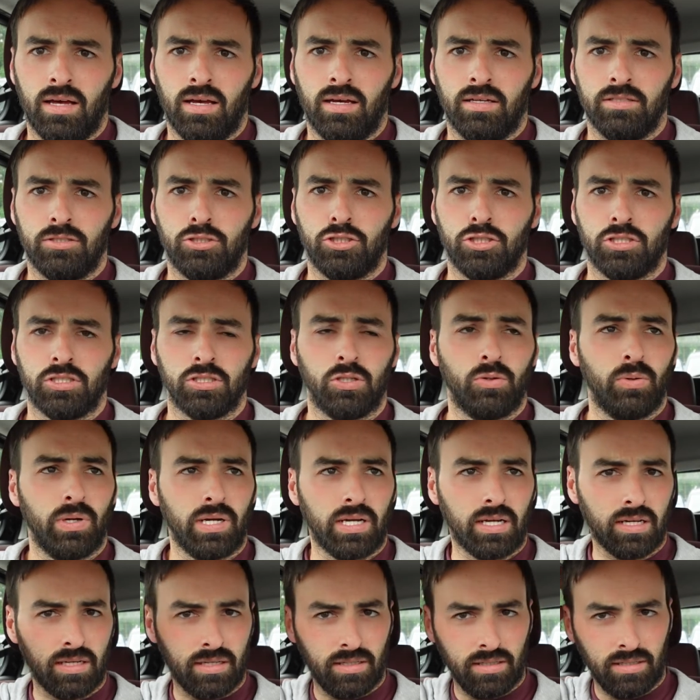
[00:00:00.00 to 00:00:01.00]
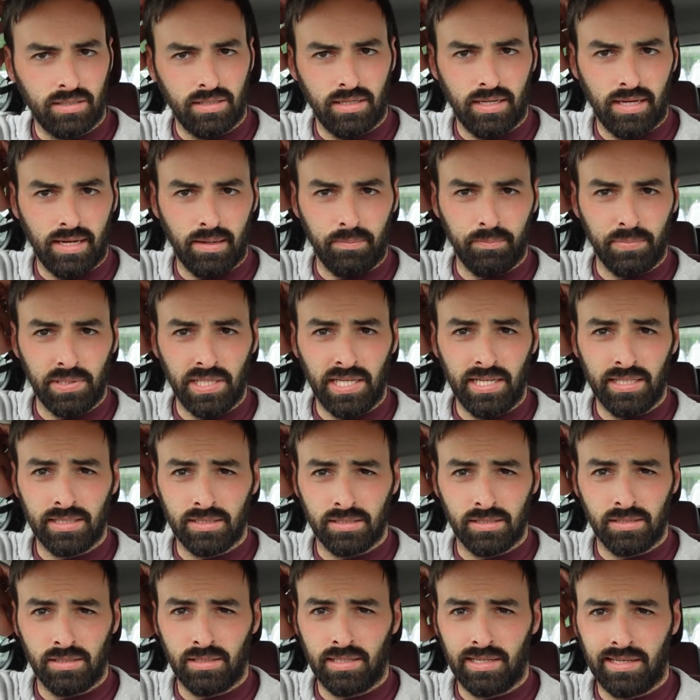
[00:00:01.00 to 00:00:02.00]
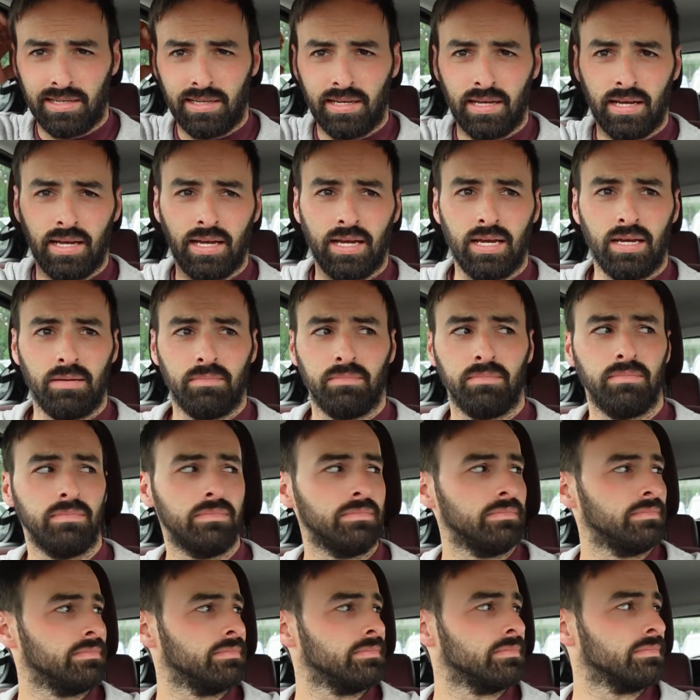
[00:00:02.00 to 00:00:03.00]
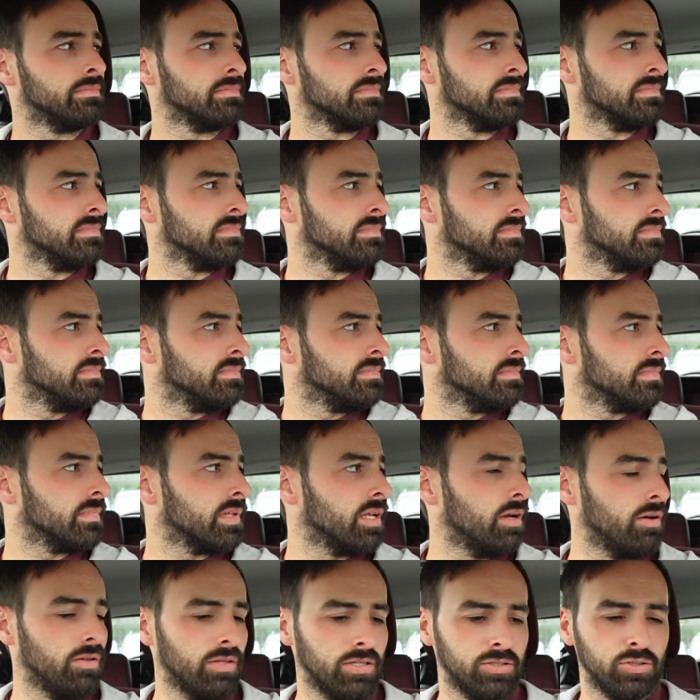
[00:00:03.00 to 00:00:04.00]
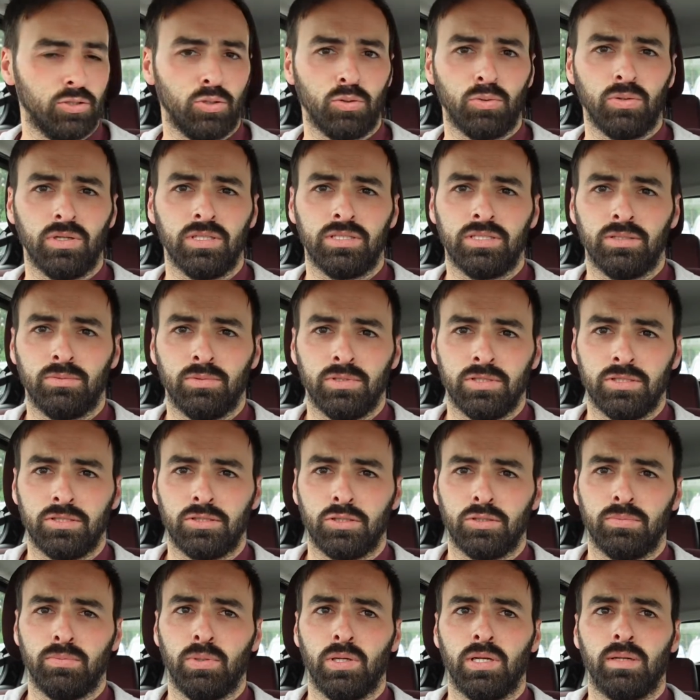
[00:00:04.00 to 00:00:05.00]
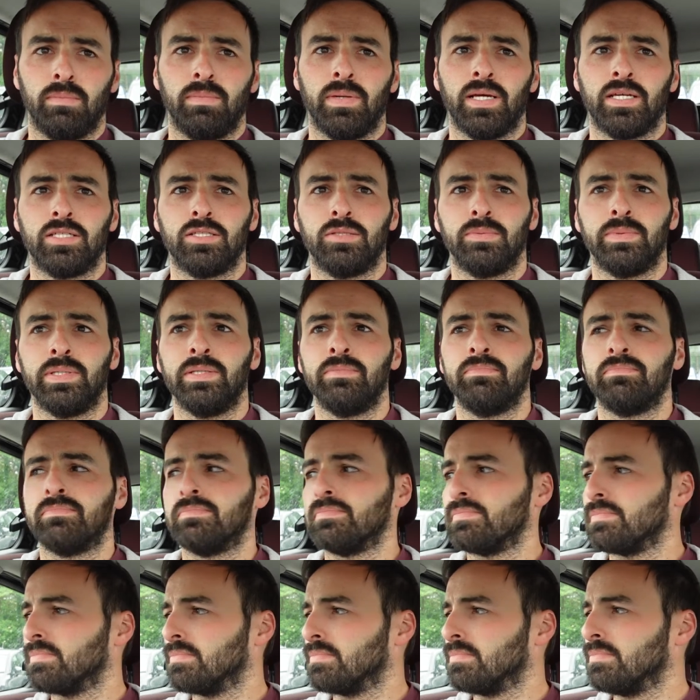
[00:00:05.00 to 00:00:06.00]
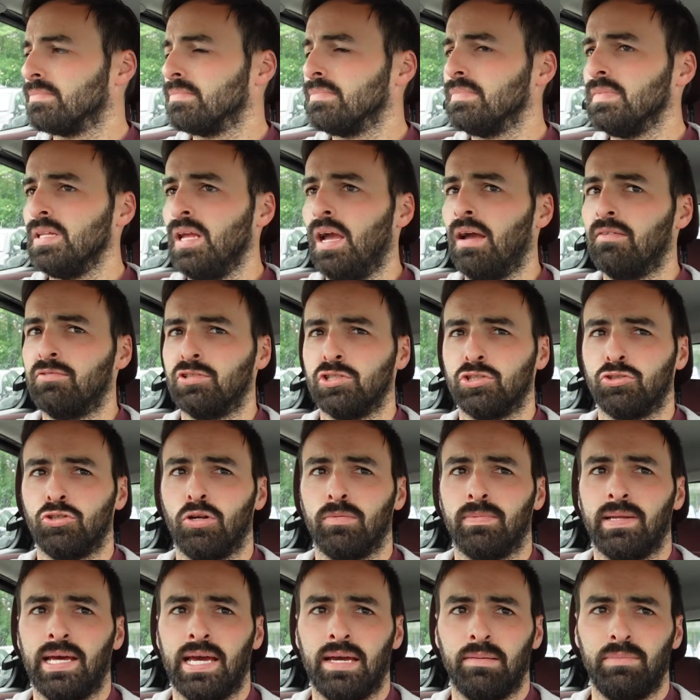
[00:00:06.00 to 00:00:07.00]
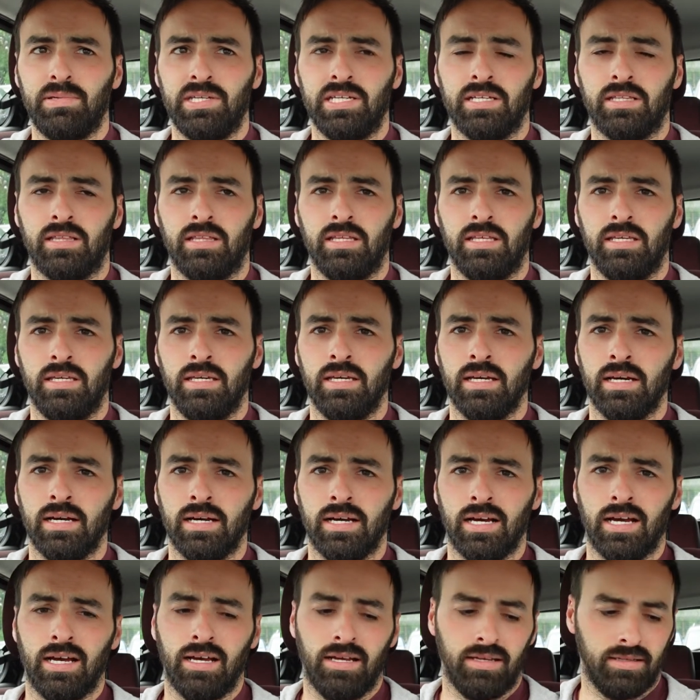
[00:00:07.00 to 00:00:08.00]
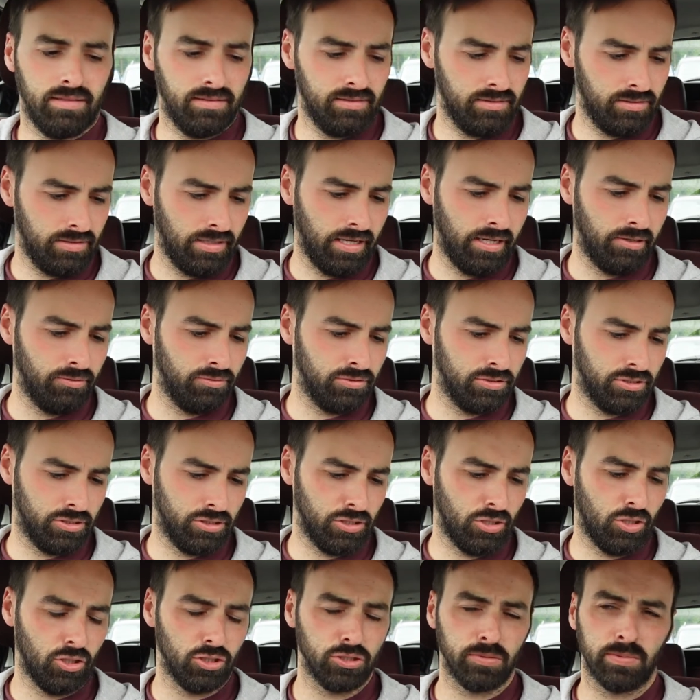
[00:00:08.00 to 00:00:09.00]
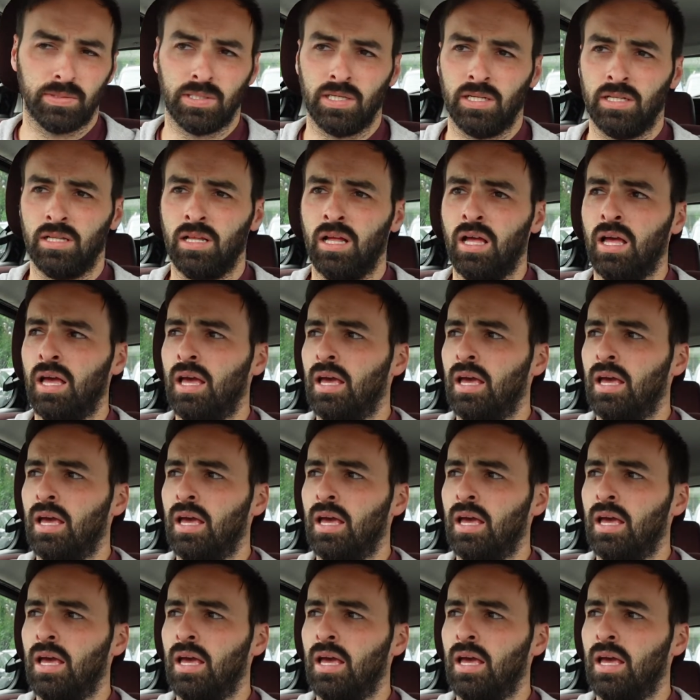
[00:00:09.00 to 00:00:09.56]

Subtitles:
It's just a quick update. Oh, that's awkward. Someone's just pulled up next to me. I've just dropped Abby at the entrance to the hospital.